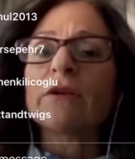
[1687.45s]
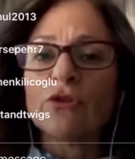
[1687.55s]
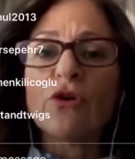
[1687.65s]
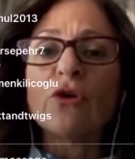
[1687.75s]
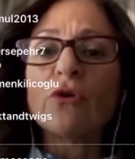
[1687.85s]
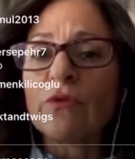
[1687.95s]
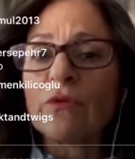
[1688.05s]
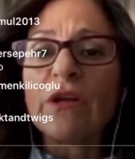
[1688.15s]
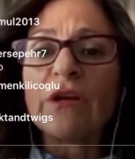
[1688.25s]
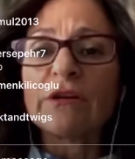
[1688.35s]
you know,
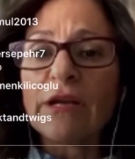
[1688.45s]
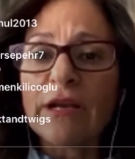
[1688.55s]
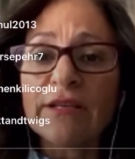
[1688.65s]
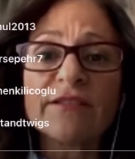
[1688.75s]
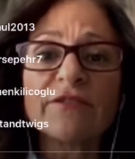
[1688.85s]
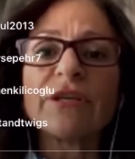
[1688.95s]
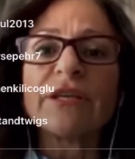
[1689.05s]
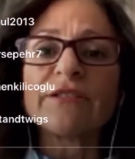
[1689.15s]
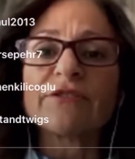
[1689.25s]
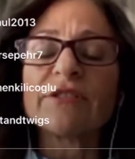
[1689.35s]
their
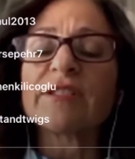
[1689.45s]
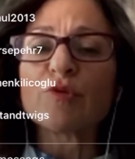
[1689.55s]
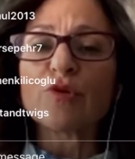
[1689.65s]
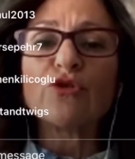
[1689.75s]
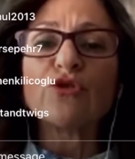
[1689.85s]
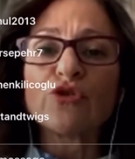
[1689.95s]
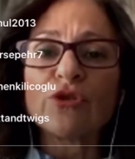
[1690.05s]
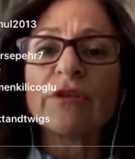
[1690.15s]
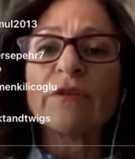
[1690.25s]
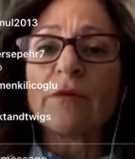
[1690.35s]
accelerator is
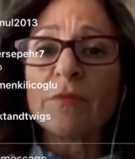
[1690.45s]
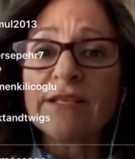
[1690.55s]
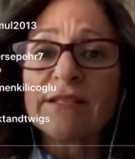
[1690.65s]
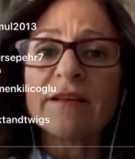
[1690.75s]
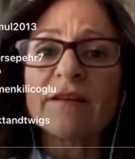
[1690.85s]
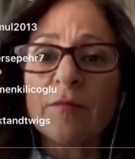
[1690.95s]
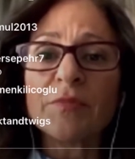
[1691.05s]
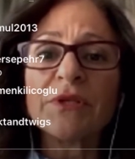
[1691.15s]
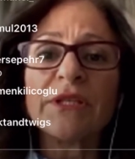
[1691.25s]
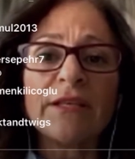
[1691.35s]
producing amazing
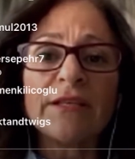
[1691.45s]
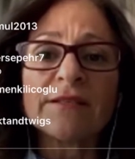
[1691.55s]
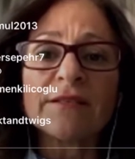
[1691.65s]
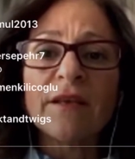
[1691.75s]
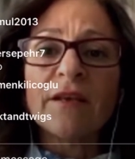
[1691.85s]
companies.